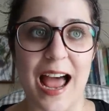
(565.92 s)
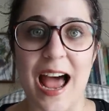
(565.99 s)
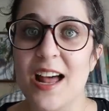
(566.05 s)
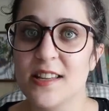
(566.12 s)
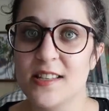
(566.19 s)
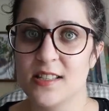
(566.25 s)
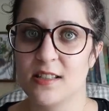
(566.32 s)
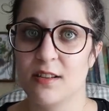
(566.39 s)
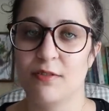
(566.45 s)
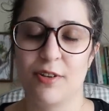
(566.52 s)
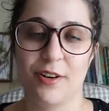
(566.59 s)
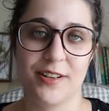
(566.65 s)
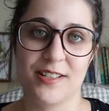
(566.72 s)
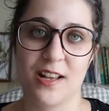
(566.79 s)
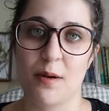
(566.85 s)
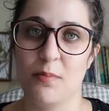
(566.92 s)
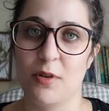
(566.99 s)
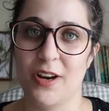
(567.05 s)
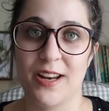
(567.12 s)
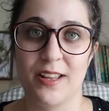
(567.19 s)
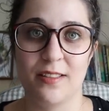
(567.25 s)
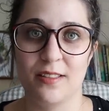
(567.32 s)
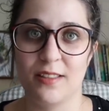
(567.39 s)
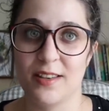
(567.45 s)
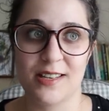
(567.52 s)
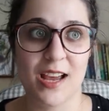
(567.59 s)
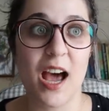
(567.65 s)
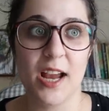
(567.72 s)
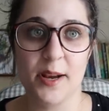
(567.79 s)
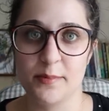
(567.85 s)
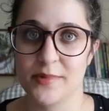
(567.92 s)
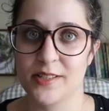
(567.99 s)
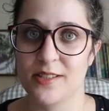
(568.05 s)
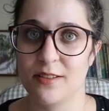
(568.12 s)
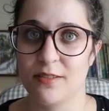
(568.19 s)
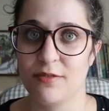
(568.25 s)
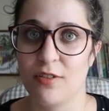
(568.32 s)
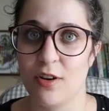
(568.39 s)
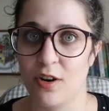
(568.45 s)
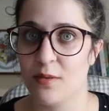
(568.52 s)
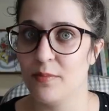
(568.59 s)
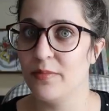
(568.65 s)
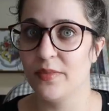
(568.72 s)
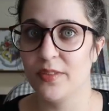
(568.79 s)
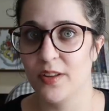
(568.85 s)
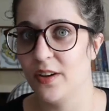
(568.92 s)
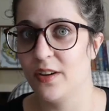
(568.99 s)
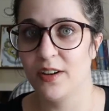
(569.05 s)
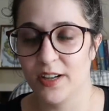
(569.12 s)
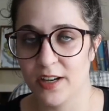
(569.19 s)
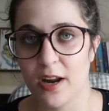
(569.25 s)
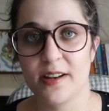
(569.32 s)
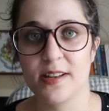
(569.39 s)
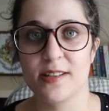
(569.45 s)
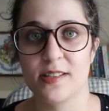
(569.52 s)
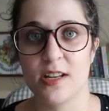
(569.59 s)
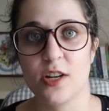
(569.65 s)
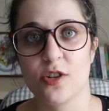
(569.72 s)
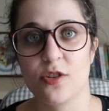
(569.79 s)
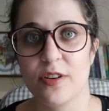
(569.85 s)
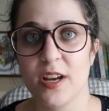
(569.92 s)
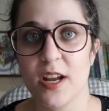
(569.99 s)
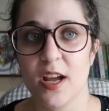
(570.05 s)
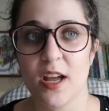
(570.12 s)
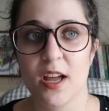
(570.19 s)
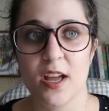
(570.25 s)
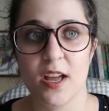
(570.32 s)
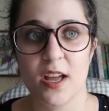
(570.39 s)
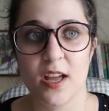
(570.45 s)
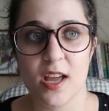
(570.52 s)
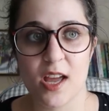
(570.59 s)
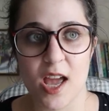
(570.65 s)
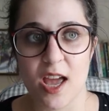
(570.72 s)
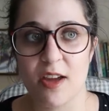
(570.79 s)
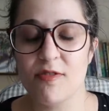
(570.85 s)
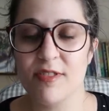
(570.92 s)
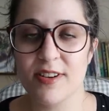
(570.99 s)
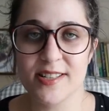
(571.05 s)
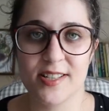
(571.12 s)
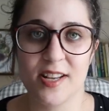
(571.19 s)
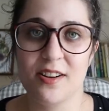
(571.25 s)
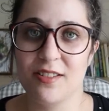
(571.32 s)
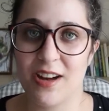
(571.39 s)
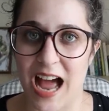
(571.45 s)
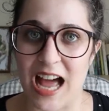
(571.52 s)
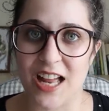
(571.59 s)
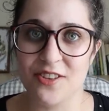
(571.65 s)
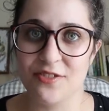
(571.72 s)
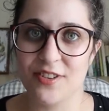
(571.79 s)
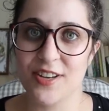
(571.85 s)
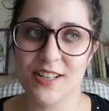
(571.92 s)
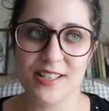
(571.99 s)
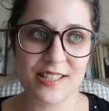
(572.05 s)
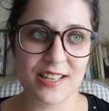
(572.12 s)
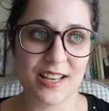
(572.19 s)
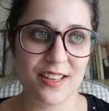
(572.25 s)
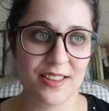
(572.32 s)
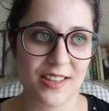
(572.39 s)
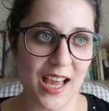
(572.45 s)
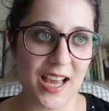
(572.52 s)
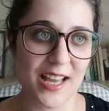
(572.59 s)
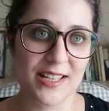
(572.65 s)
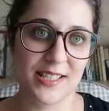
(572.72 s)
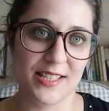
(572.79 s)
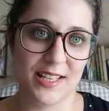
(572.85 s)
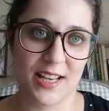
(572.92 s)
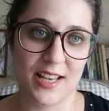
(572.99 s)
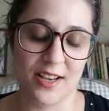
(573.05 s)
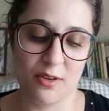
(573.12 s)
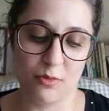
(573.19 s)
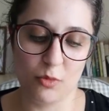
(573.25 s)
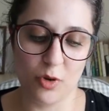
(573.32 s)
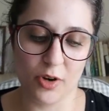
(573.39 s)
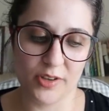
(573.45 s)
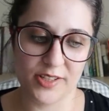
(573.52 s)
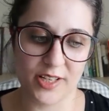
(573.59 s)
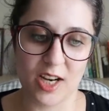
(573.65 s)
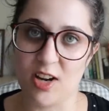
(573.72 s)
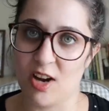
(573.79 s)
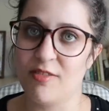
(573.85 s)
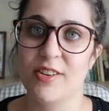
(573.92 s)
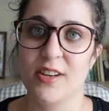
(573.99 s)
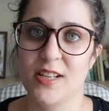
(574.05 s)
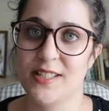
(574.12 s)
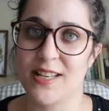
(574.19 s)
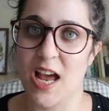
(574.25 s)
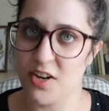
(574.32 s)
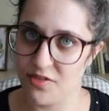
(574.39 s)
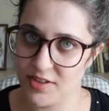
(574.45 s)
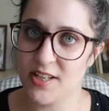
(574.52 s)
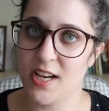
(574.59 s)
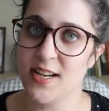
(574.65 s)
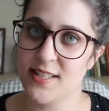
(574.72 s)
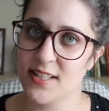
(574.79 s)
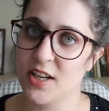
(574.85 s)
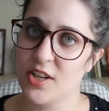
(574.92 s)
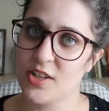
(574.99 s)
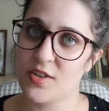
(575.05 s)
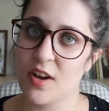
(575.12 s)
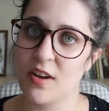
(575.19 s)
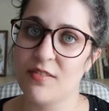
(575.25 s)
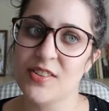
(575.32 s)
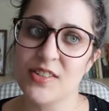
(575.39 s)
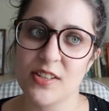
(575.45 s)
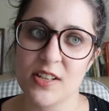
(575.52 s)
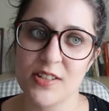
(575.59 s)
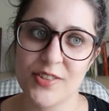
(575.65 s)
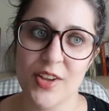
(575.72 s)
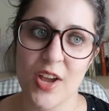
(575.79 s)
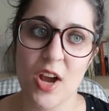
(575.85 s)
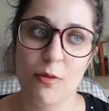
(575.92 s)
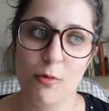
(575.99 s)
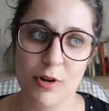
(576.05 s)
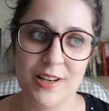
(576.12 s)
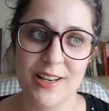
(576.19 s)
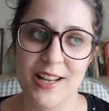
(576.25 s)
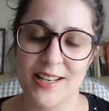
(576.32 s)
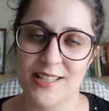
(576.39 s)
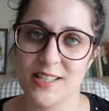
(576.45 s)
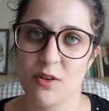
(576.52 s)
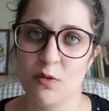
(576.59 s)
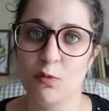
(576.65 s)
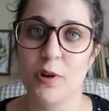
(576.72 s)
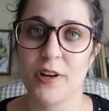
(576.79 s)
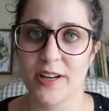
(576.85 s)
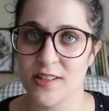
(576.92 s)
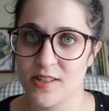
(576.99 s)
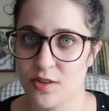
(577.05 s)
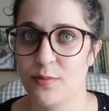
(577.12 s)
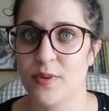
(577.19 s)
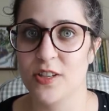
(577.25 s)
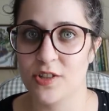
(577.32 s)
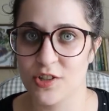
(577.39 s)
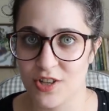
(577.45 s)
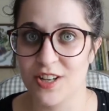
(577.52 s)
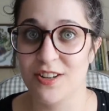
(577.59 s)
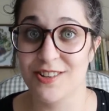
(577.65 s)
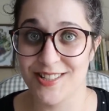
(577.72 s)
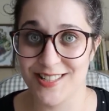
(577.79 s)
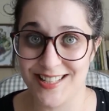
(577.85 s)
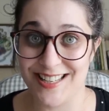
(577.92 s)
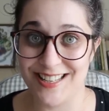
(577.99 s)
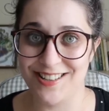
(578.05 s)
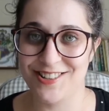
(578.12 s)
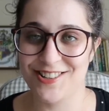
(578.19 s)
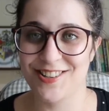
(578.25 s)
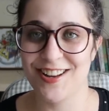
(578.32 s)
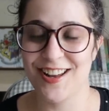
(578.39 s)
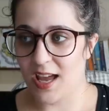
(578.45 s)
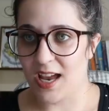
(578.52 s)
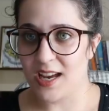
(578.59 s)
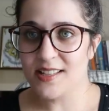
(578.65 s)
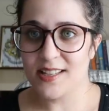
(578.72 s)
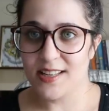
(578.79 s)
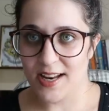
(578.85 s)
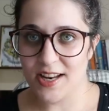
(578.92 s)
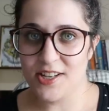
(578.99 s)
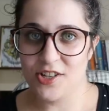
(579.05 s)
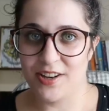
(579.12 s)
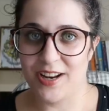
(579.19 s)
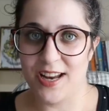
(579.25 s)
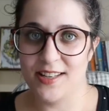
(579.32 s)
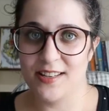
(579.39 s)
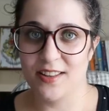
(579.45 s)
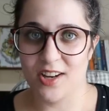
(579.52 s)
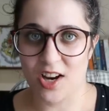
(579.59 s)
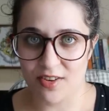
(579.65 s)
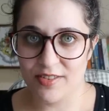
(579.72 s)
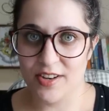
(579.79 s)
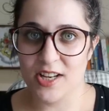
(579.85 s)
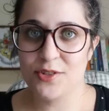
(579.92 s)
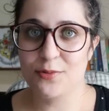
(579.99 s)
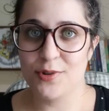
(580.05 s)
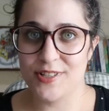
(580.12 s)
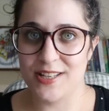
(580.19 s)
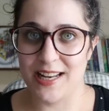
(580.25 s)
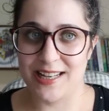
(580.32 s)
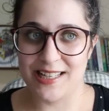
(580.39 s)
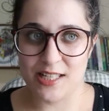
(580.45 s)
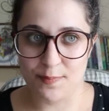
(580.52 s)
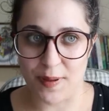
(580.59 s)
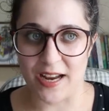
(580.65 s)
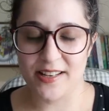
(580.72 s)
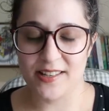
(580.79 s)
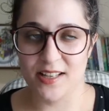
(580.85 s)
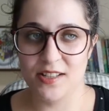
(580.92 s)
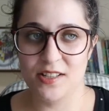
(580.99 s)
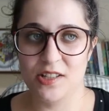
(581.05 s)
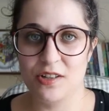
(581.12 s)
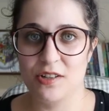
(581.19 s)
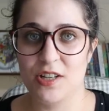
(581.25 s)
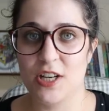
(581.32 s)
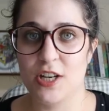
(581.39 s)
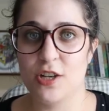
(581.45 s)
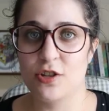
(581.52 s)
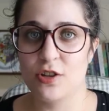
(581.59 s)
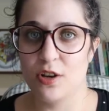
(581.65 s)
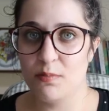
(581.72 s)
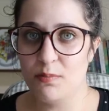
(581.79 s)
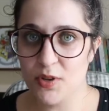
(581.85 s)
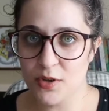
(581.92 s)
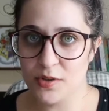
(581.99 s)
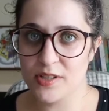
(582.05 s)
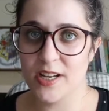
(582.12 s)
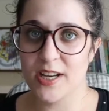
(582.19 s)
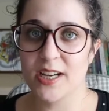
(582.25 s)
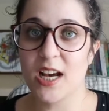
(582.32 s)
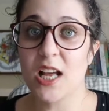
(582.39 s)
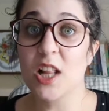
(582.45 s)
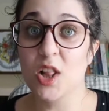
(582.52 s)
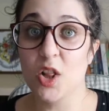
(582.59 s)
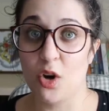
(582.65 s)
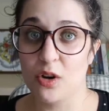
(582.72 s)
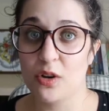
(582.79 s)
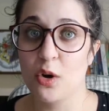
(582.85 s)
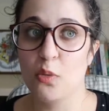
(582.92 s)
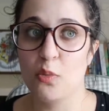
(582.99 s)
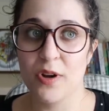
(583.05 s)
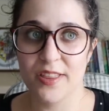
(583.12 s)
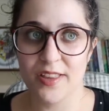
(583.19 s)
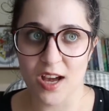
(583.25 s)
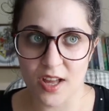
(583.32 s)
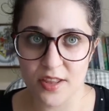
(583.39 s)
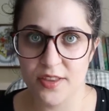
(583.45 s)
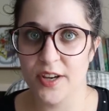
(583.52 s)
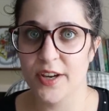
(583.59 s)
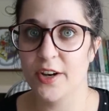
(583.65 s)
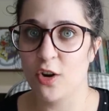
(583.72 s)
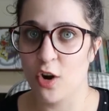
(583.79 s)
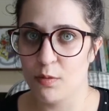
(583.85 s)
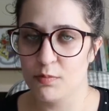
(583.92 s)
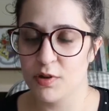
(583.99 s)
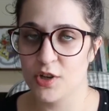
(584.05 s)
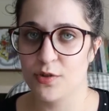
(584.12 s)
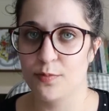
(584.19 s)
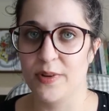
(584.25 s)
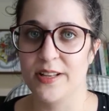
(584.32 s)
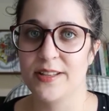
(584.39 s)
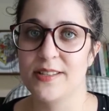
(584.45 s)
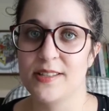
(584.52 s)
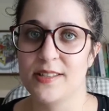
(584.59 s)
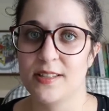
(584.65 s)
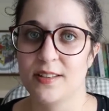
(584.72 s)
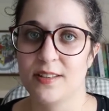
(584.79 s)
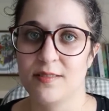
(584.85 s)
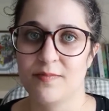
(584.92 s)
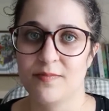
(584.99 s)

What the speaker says: ads, for example, in the Times from the early 19th century, every single advert that was a governess advertising her services would list what instruments she could teach. As an educator, the governess was expected to teach music along with other accomplishments.